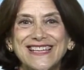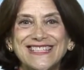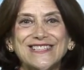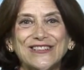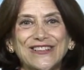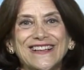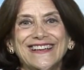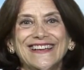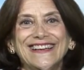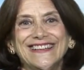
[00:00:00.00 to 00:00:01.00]
dinner
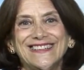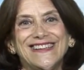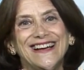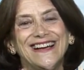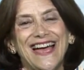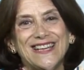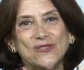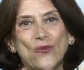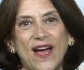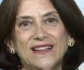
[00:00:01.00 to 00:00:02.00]

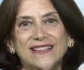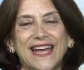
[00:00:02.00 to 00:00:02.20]
as well.